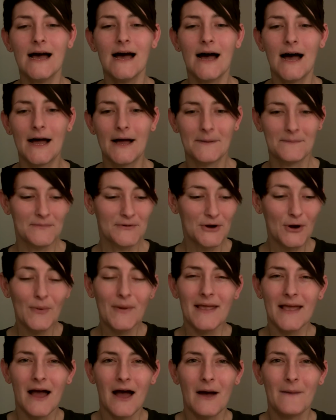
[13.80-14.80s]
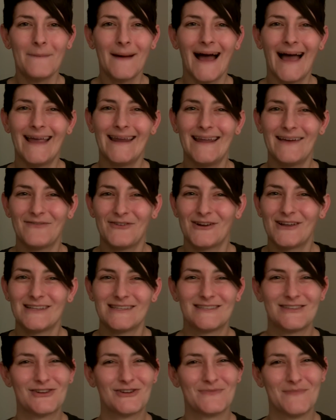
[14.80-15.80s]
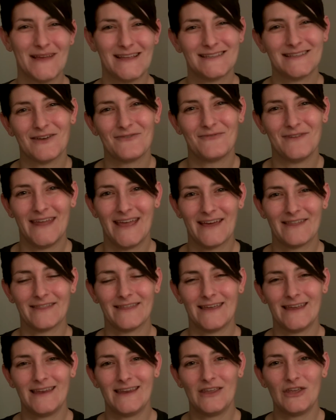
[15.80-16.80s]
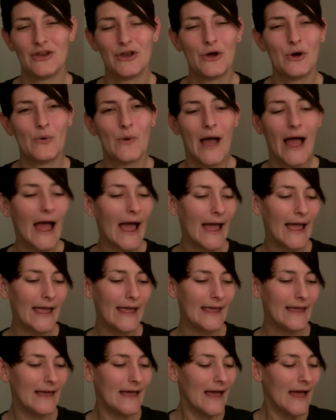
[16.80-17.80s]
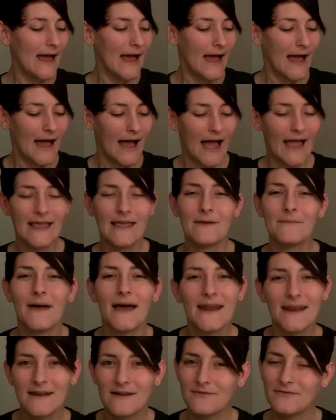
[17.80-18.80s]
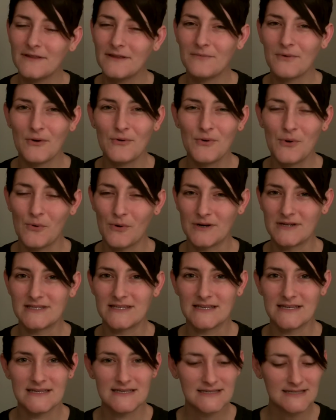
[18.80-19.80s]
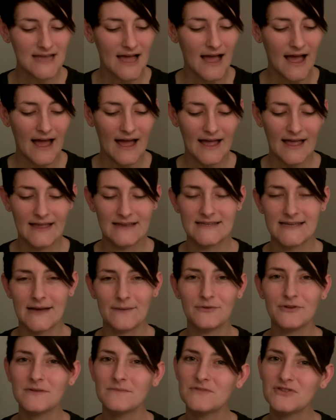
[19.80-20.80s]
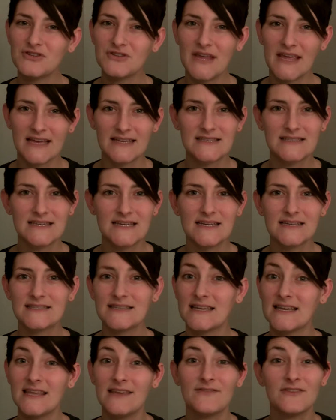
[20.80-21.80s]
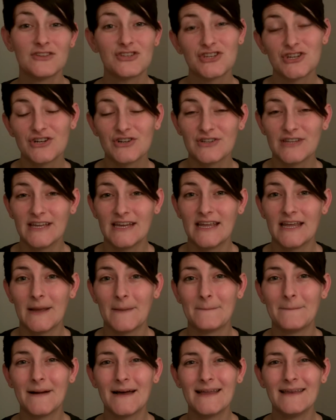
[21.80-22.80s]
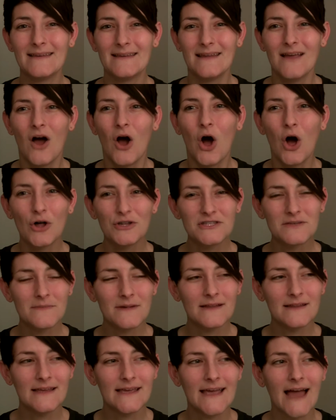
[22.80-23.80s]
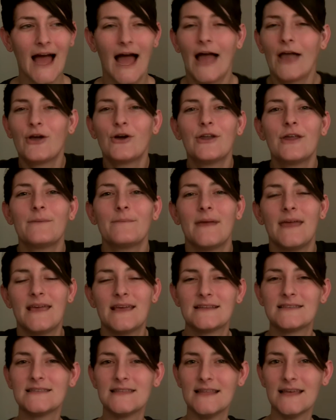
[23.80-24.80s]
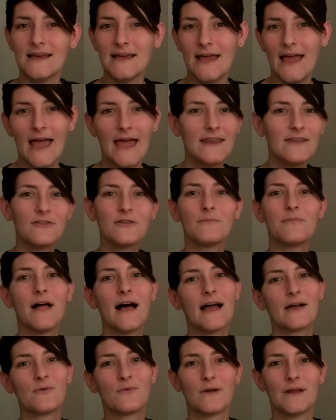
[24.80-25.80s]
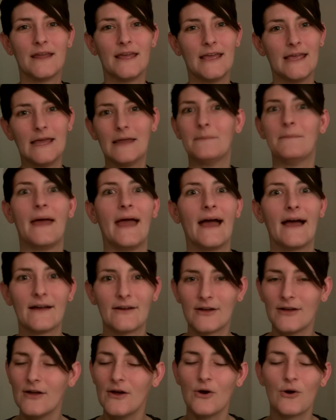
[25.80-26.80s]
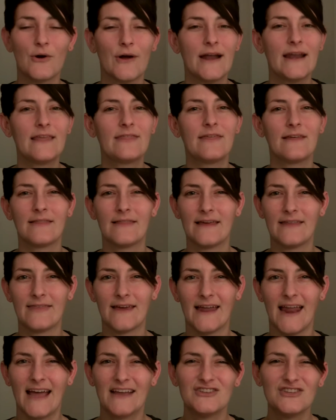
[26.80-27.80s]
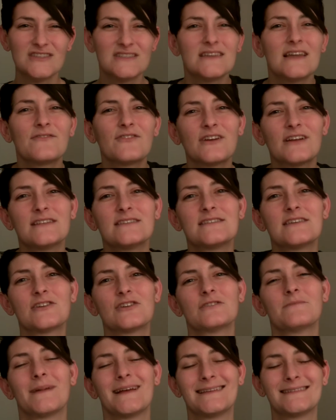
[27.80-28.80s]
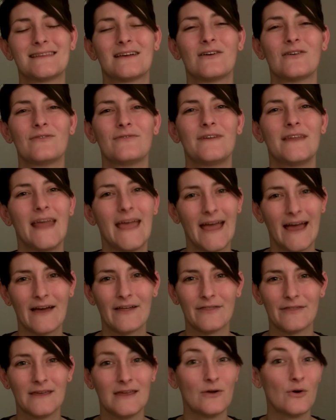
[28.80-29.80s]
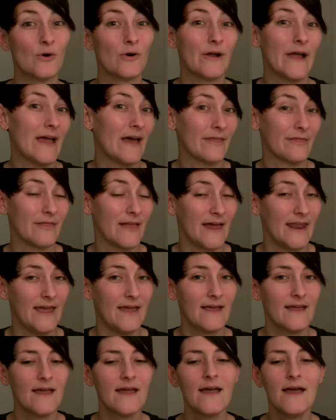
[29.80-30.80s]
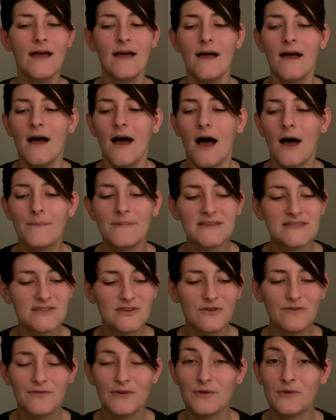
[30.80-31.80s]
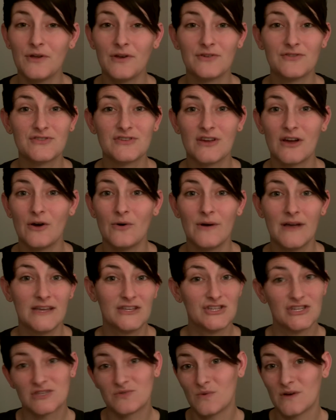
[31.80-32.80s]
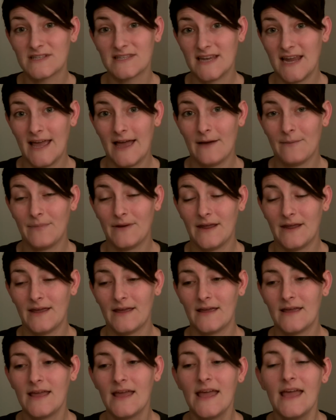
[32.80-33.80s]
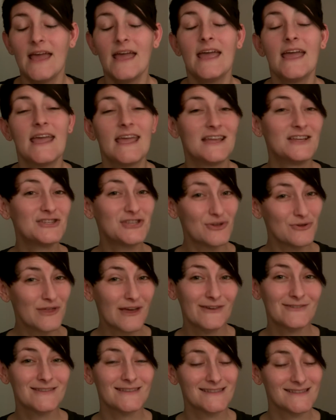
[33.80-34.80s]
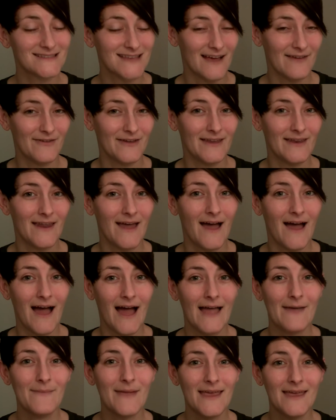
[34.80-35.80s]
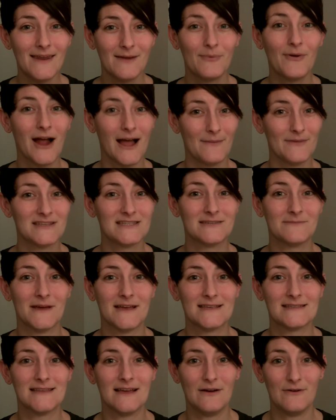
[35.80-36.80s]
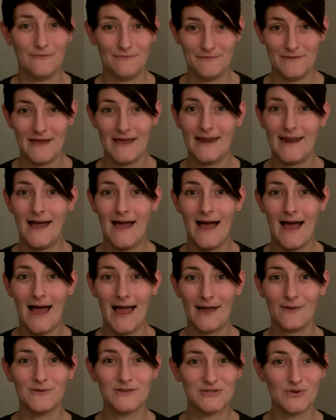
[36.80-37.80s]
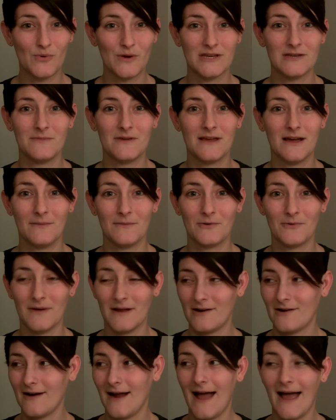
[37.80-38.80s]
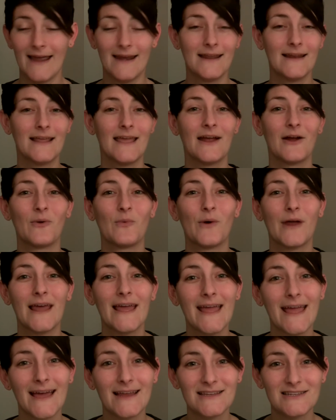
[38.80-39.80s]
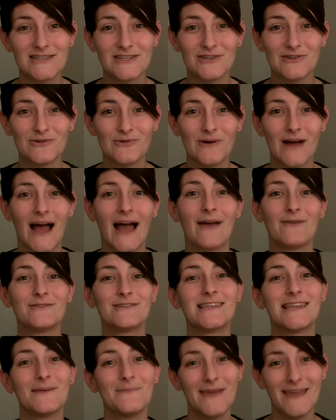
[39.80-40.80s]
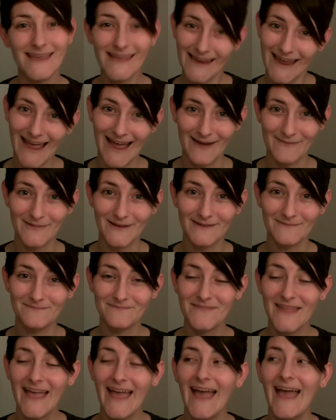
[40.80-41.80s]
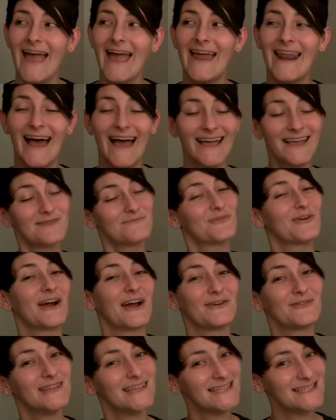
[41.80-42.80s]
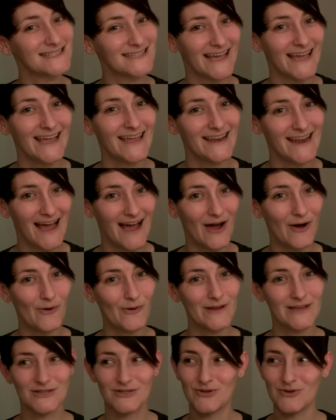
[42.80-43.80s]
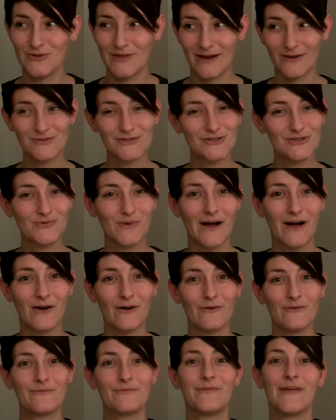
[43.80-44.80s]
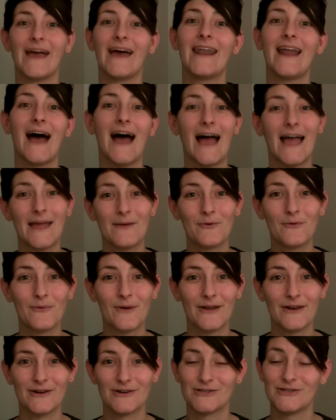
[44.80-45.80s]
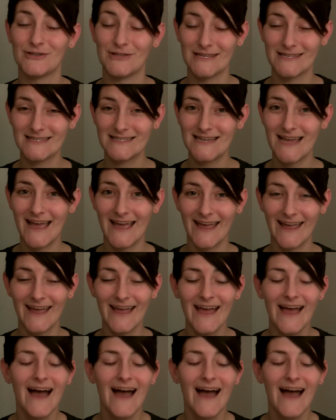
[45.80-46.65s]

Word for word: Um, growing up, I never considered myself an athlete. You know, I I competitively rode horses, I dabbled in gymnastics and even cheerleading, but ultimately I couldn't make it to the end of the block running and back or anything like that. I just never considered myself an athlete or athletic. Up until a few years ago, it just wasn't happening. In 2007, I made a promise to myself that I was going to become a runner. I didn't care what I had to do, I was going to make it happen. And I can proudly say now in 2012 that I am a runner to this day.